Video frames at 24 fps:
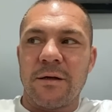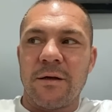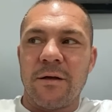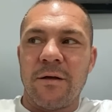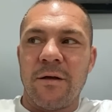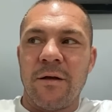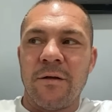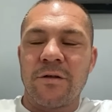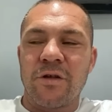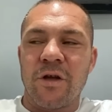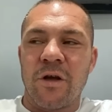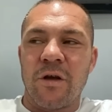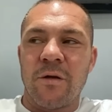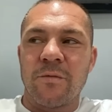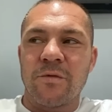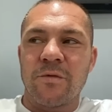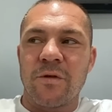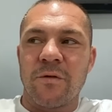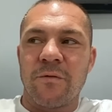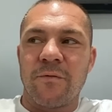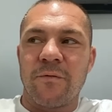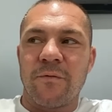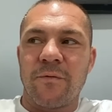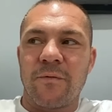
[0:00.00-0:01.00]
in terms
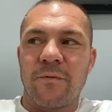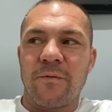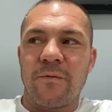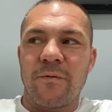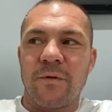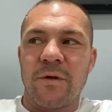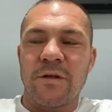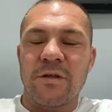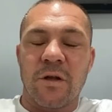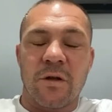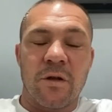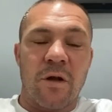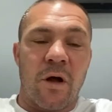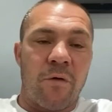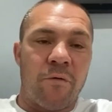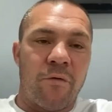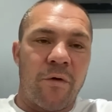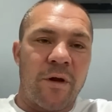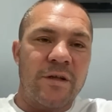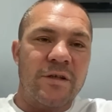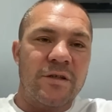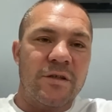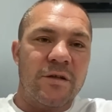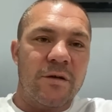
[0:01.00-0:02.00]
of it's a lot of
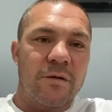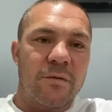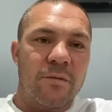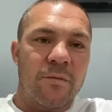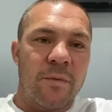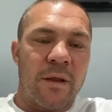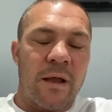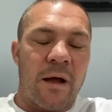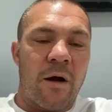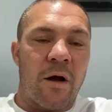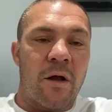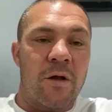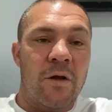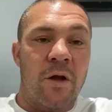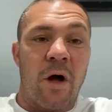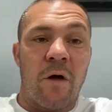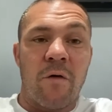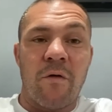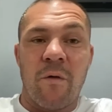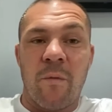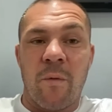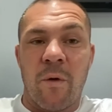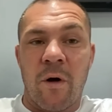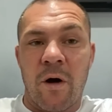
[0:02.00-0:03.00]
risk without a lot
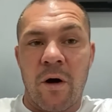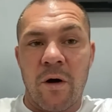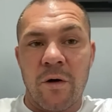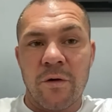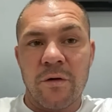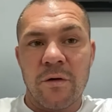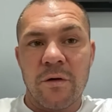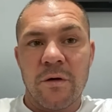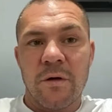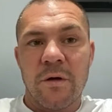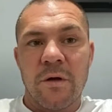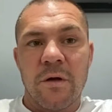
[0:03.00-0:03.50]
of reward,